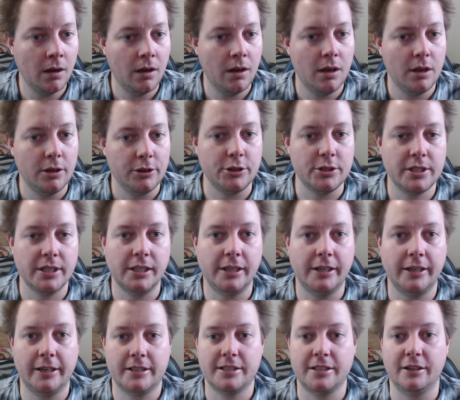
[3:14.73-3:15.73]
Using
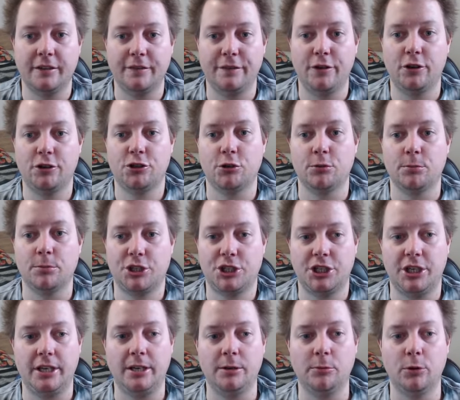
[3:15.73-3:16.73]
Linux in a virtual
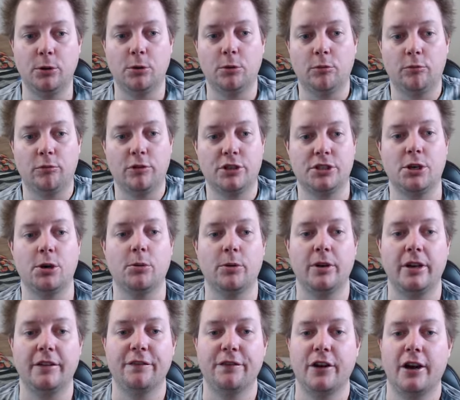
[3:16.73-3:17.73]
machine will result
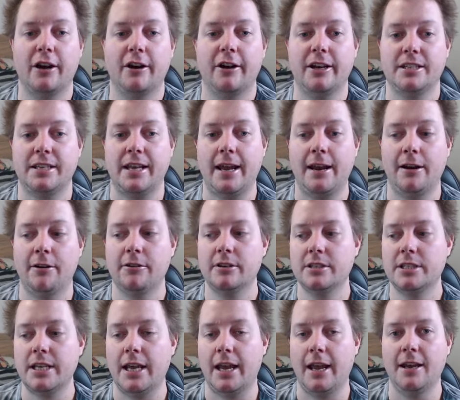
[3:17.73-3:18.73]
in various
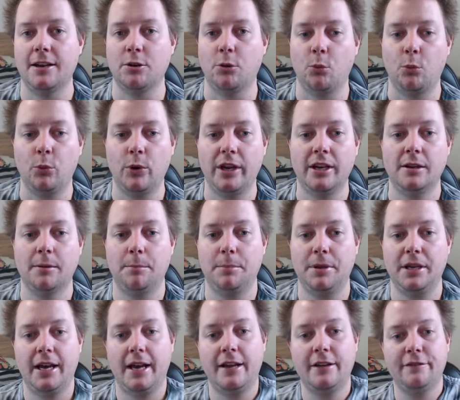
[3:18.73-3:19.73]
errors and weird
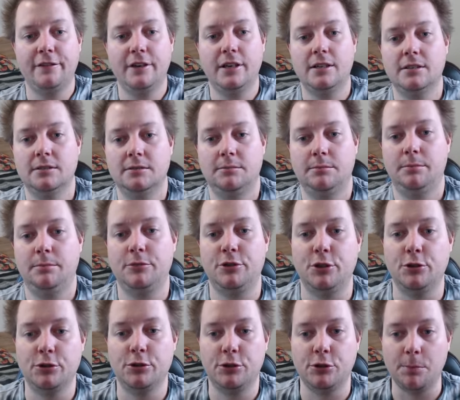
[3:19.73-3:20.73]
behavior
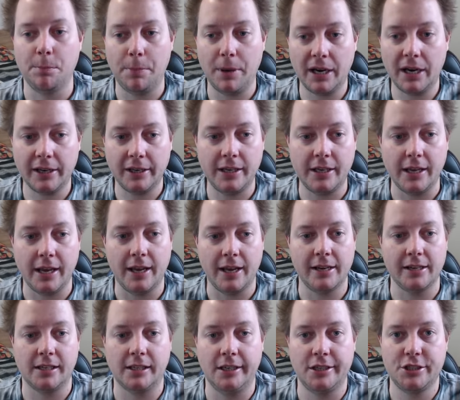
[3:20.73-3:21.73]
due to buggy
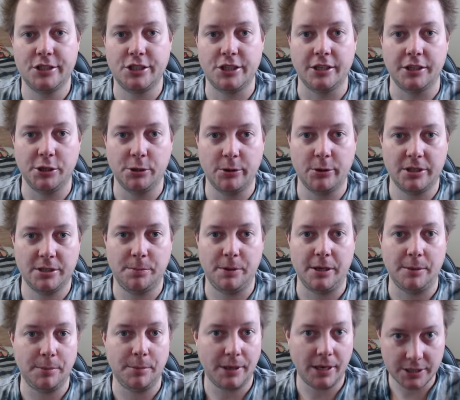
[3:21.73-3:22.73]
and glitchy
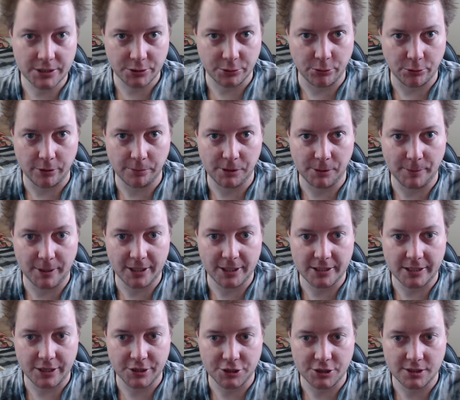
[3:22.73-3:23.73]
USB pass-through
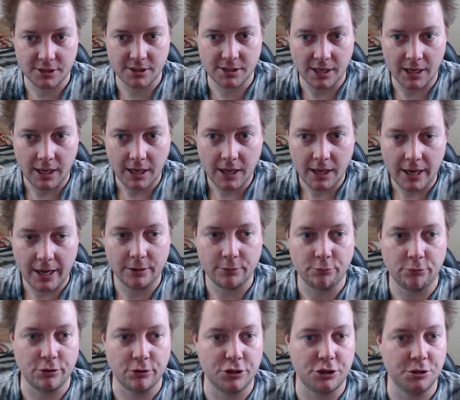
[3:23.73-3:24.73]
implementations
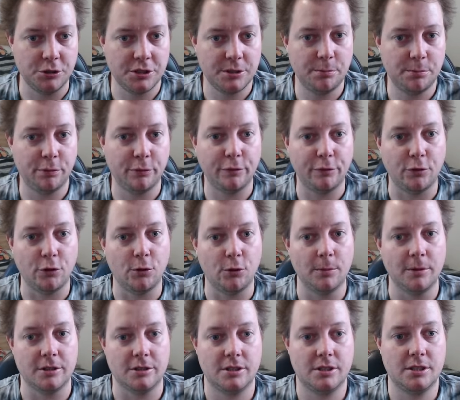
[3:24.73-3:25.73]
and reduced
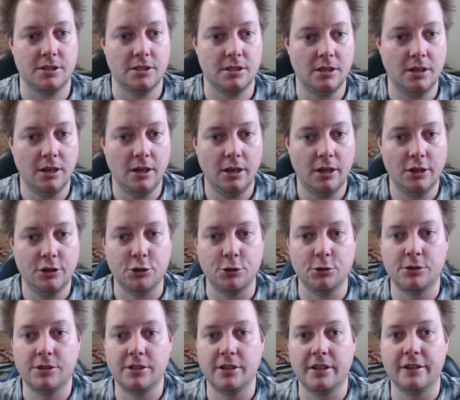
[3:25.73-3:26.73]
performance due
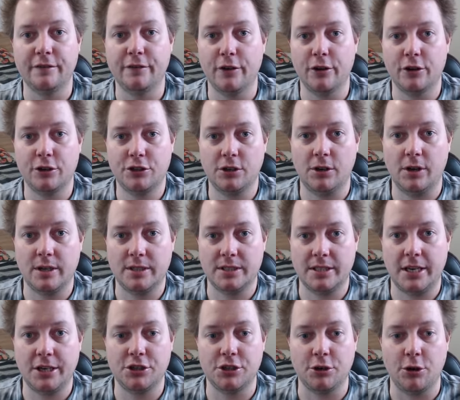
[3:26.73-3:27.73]
to the
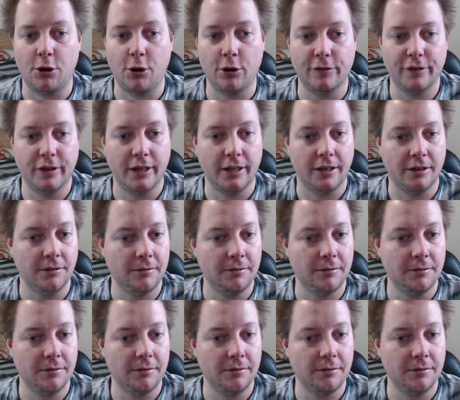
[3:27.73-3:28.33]
virtualization overhead.